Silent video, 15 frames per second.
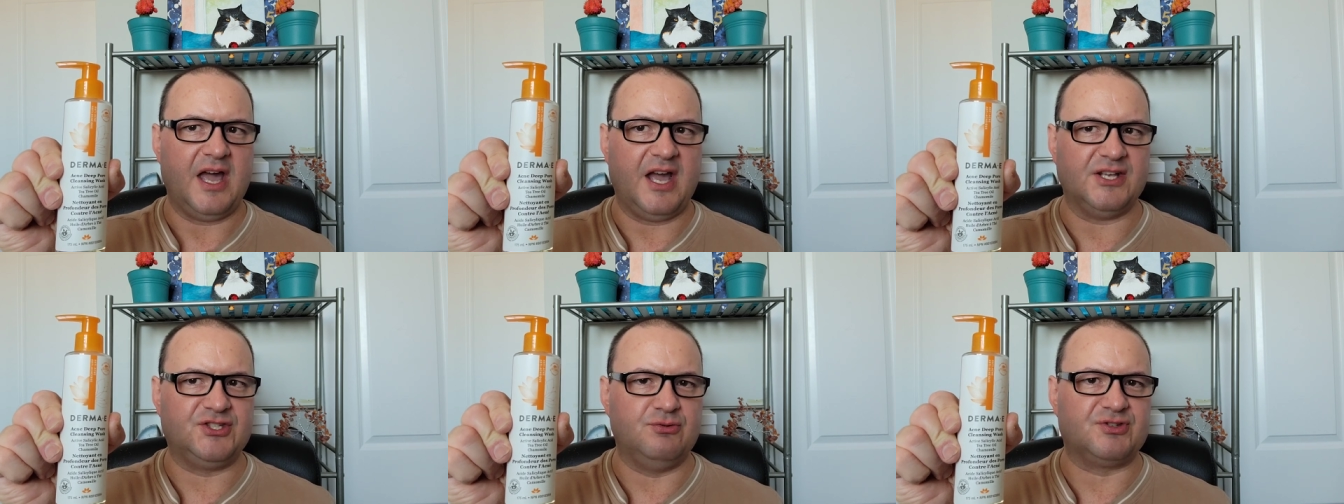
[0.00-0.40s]

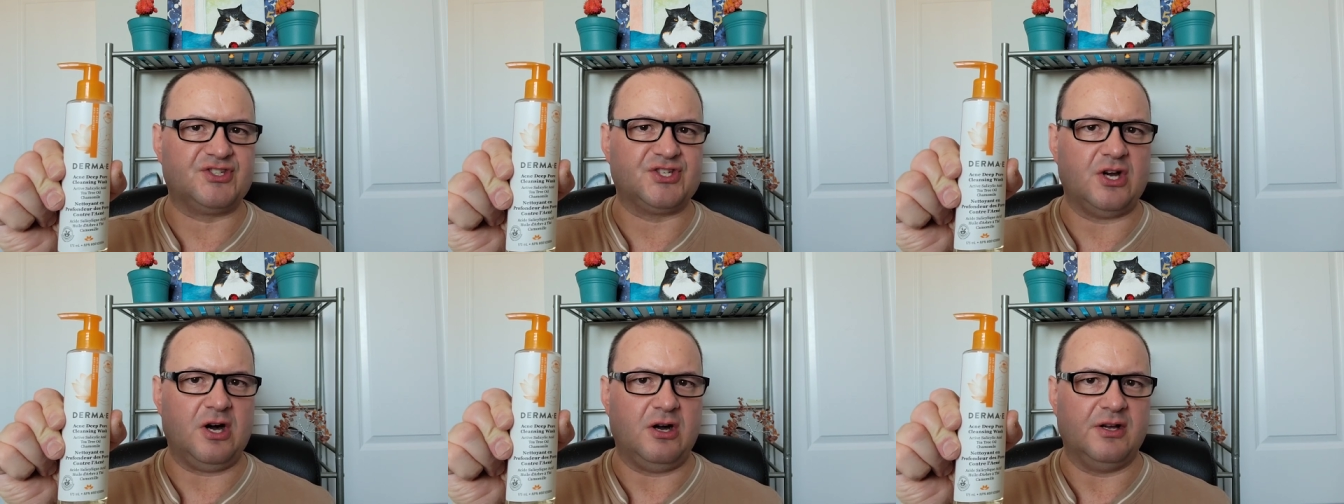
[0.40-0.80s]
As you
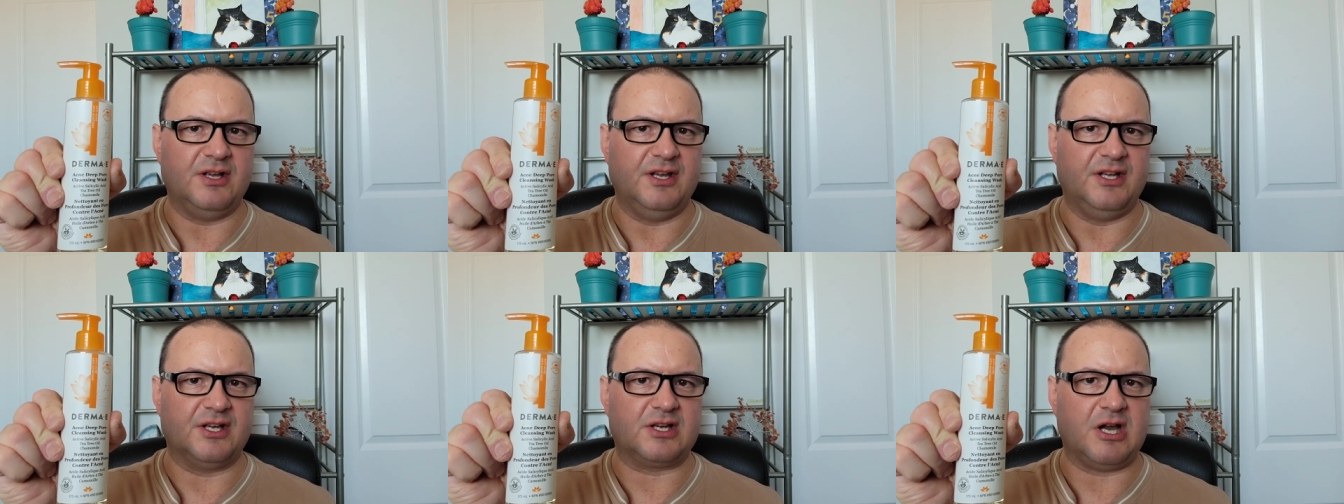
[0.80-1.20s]

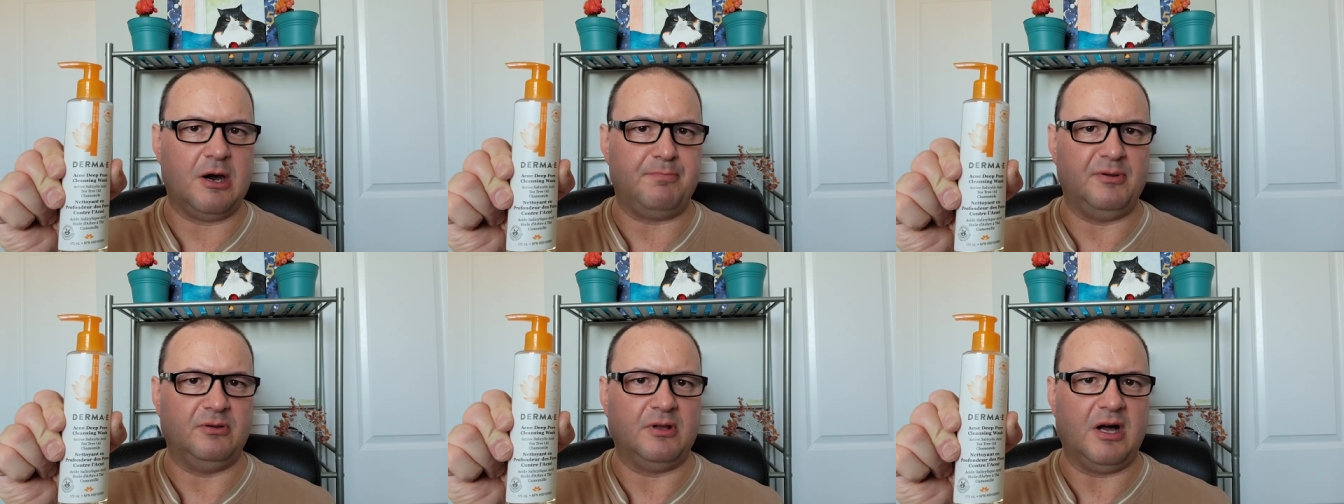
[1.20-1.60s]
saw in a
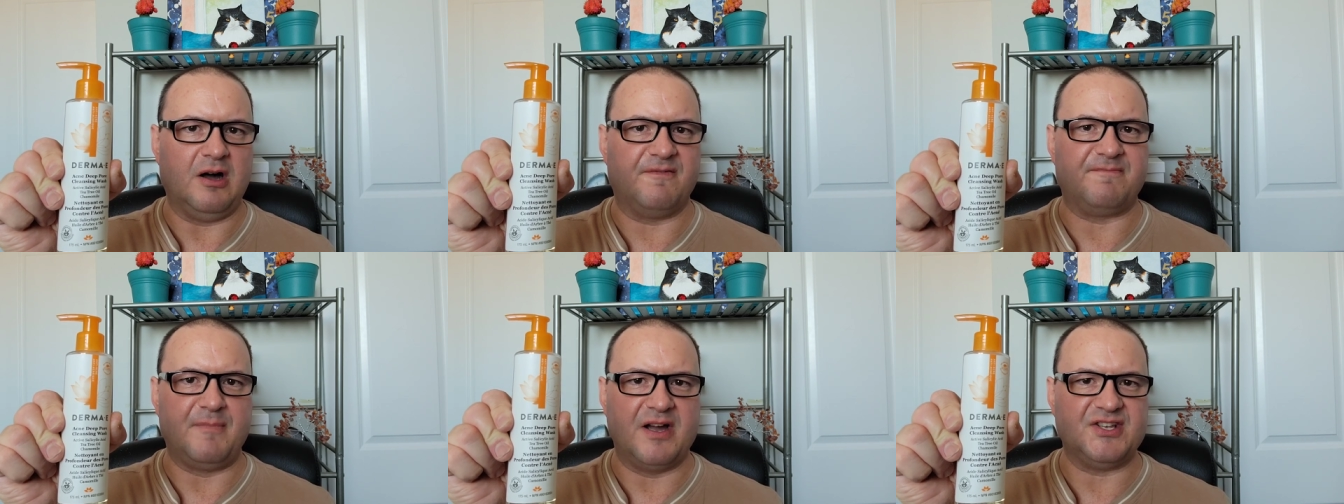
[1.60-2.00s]
couple
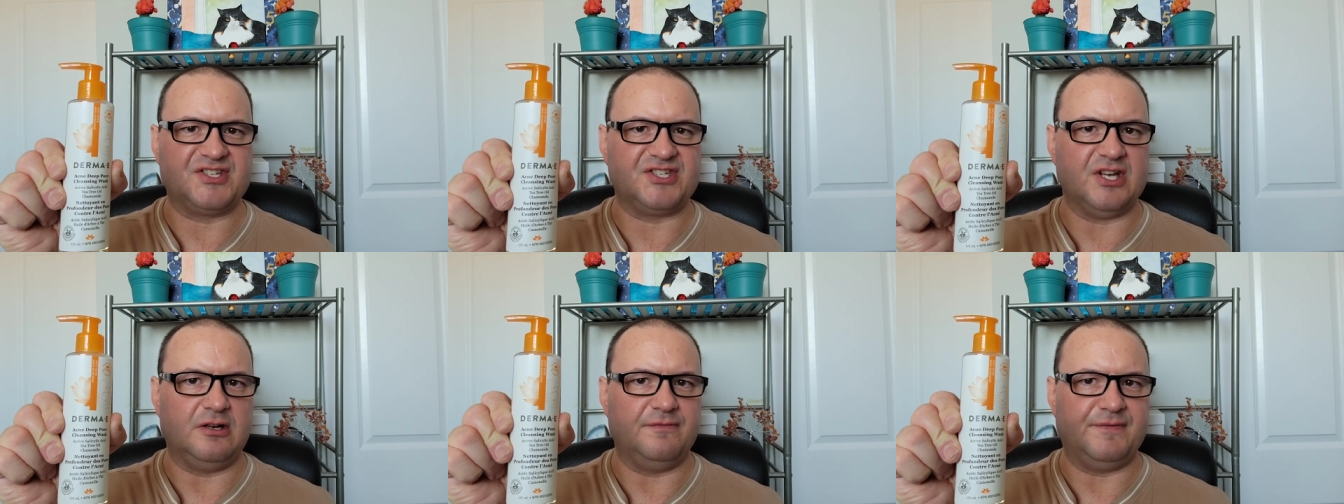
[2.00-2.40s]
of my
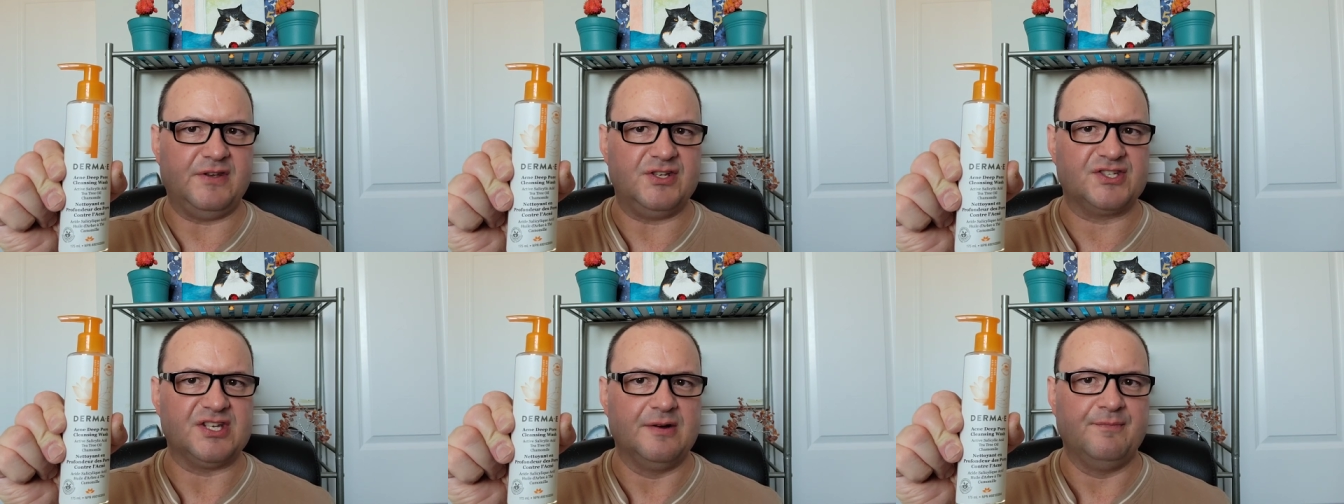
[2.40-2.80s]

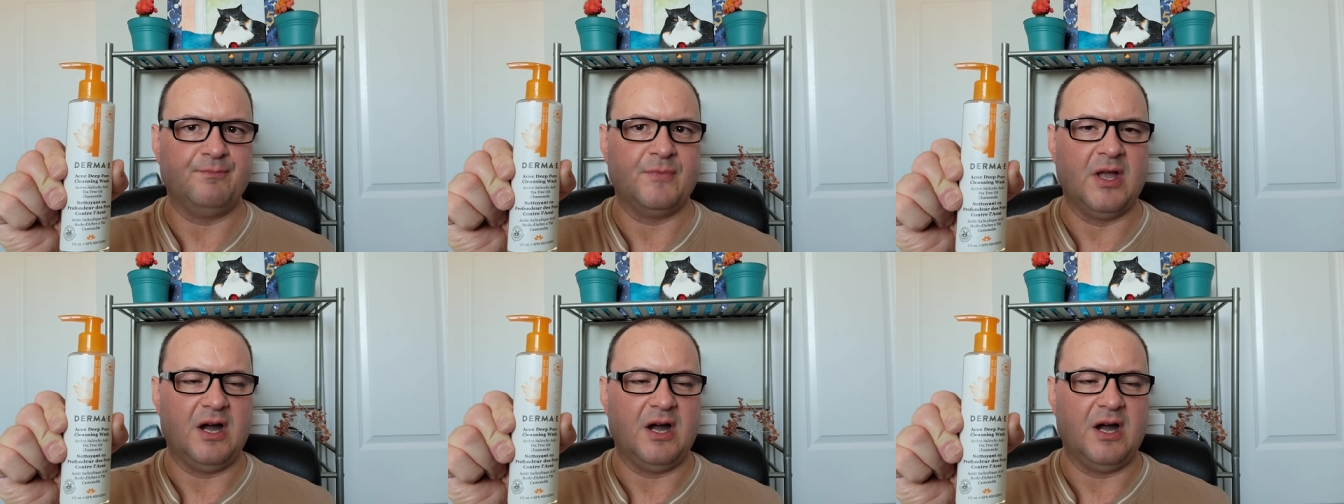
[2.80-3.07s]
selfies,